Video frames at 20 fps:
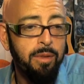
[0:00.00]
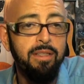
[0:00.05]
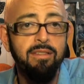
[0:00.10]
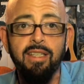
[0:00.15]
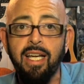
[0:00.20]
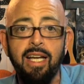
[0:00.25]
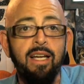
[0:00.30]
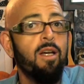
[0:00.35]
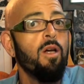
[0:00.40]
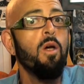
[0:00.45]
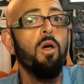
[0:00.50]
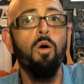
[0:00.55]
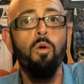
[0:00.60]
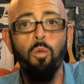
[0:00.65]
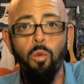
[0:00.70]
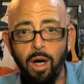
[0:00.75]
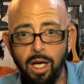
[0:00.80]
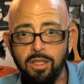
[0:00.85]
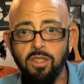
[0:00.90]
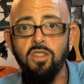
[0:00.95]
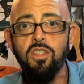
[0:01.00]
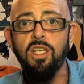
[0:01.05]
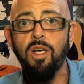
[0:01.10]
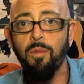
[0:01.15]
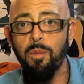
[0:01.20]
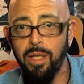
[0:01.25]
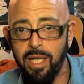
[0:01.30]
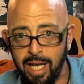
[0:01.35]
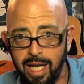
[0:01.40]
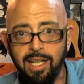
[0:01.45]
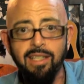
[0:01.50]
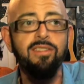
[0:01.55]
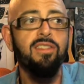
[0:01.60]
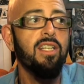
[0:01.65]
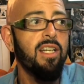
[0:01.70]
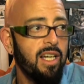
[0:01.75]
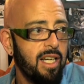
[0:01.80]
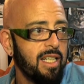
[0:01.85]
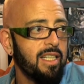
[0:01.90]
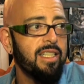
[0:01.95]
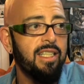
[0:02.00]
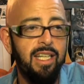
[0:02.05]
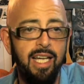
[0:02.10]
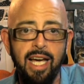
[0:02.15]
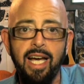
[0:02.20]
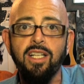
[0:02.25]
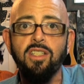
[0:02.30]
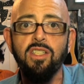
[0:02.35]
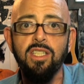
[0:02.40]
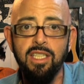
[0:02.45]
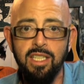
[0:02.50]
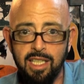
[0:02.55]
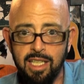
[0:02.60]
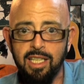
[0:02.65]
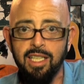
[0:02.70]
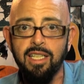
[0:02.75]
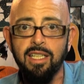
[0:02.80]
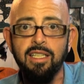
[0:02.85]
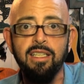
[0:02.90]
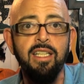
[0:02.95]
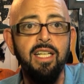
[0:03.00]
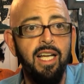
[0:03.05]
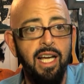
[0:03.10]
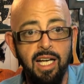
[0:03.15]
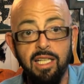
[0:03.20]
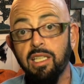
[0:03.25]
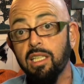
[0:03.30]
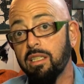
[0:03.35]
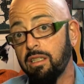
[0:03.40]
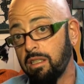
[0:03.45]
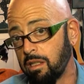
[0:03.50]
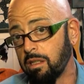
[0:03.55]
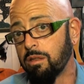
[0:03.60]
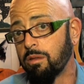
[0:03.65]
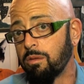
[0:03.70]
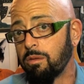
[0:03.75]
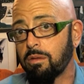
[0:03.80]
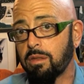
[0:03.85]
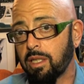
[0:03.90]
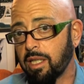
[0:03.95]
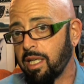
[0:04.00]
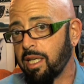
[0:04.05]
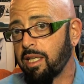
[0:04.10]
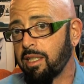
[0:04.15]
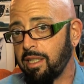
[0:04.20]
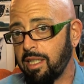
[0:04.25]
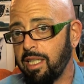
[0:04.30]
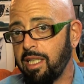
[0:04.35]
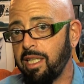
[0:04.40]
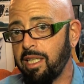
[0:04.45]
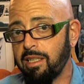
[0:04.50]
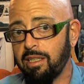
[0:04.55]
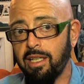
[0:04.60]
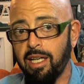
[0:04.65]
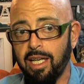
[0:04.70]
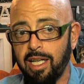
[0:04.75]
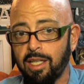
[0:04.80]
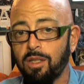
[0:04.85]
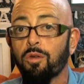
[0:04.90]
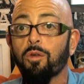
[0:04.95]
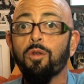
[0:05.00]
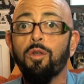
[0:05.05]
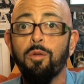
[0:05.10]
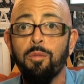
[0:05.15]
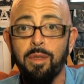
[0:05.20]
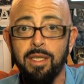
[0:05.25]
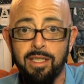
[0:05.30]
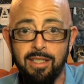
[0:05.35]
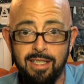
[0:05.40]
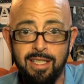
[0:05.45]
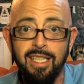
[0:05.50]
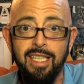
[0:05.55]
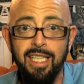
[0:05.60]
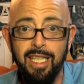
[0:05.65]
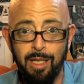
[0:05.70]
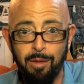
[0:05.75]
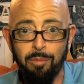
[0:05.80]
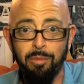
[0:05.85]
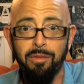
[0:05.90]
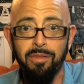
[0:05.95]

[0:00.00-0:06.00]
It's like watch someone else hunt and catch and kill, and then you can eat and groom and sleep.